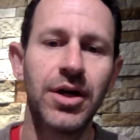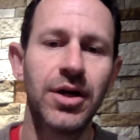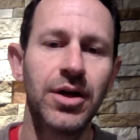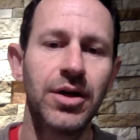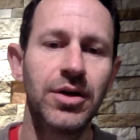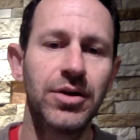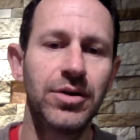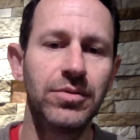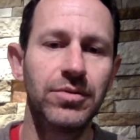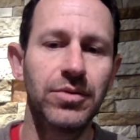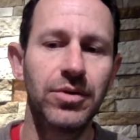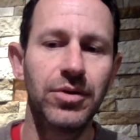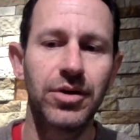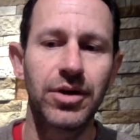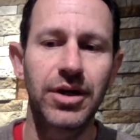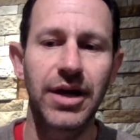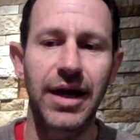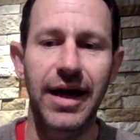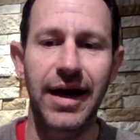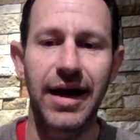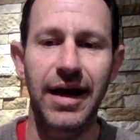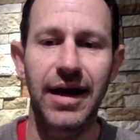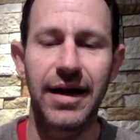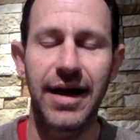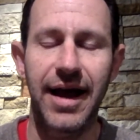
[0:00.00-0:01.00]
You look
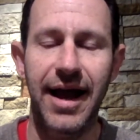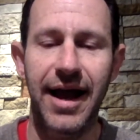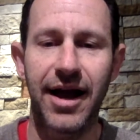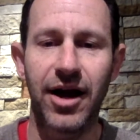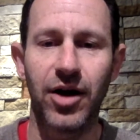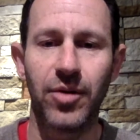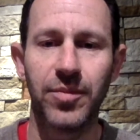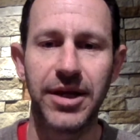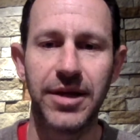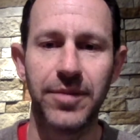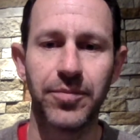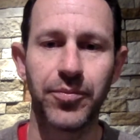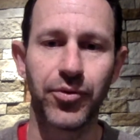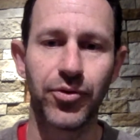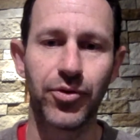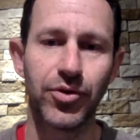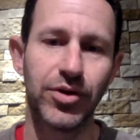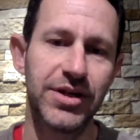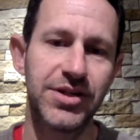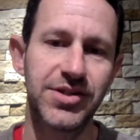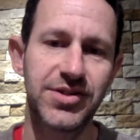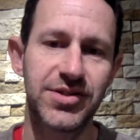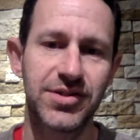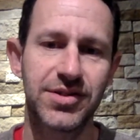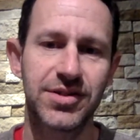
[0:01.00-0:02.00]
at how many
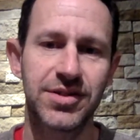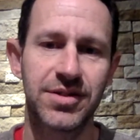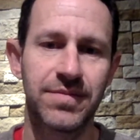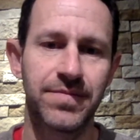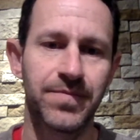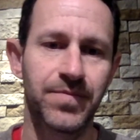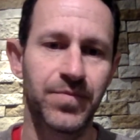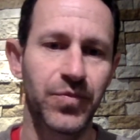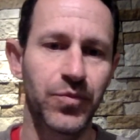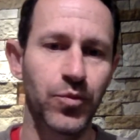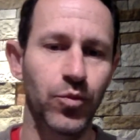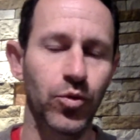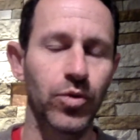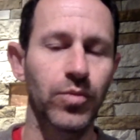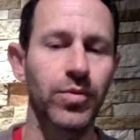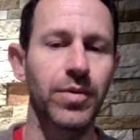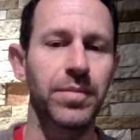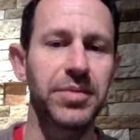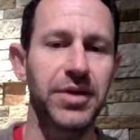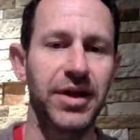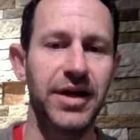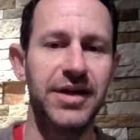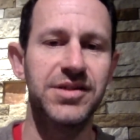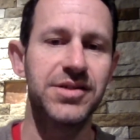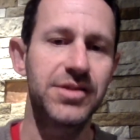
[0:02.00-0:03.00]
priests were
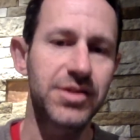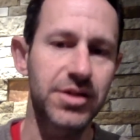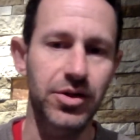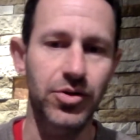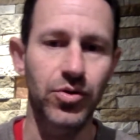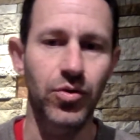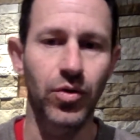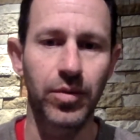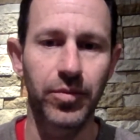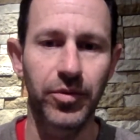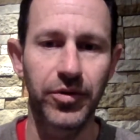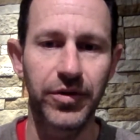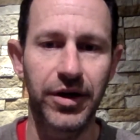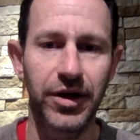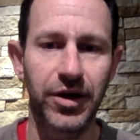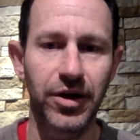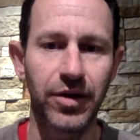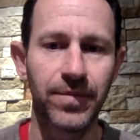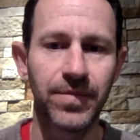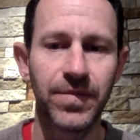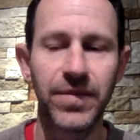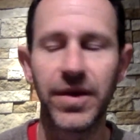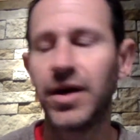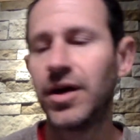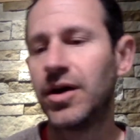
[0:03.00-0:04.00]
replaced in a normal year
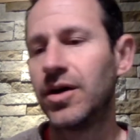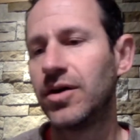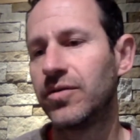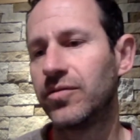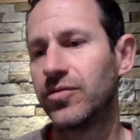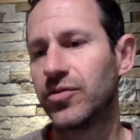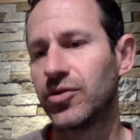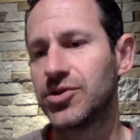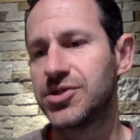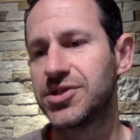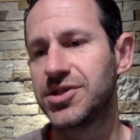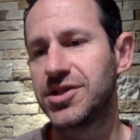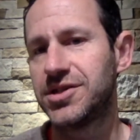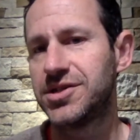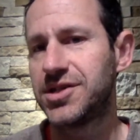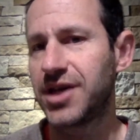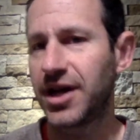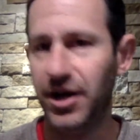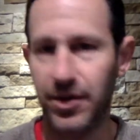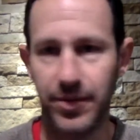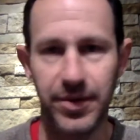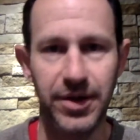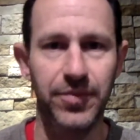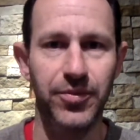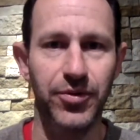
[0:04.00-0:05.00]
versus how
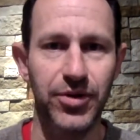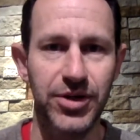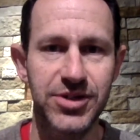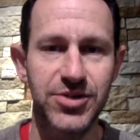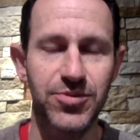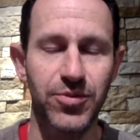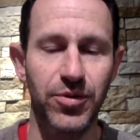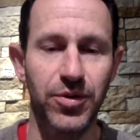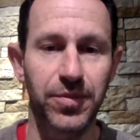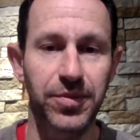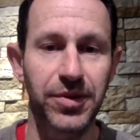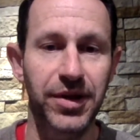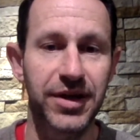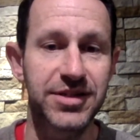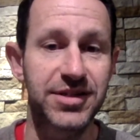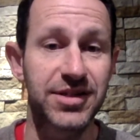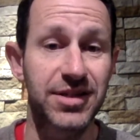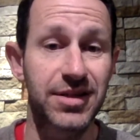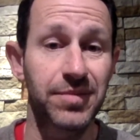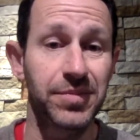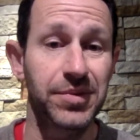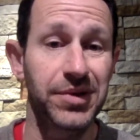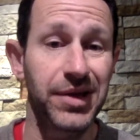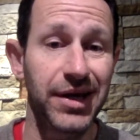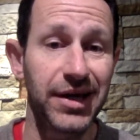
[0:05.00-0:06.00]
many priests were replaced in the
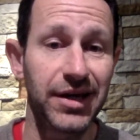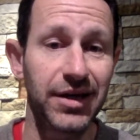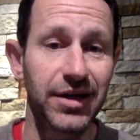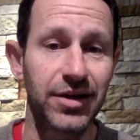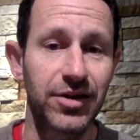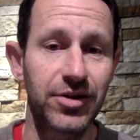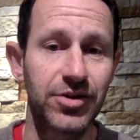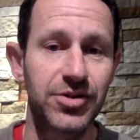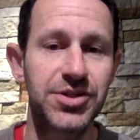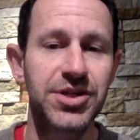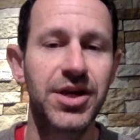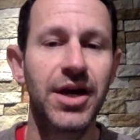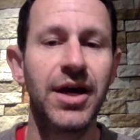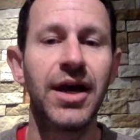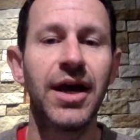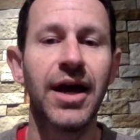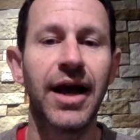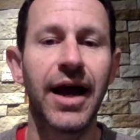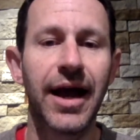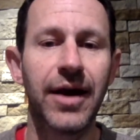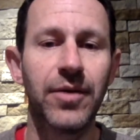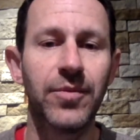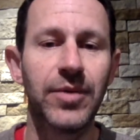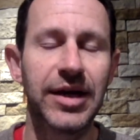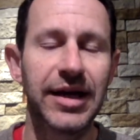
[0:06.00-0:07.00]
plague years,
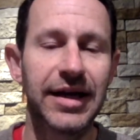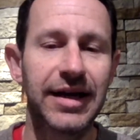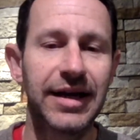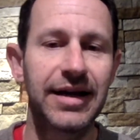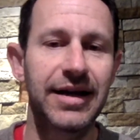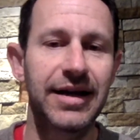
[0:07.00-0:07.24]
and we can get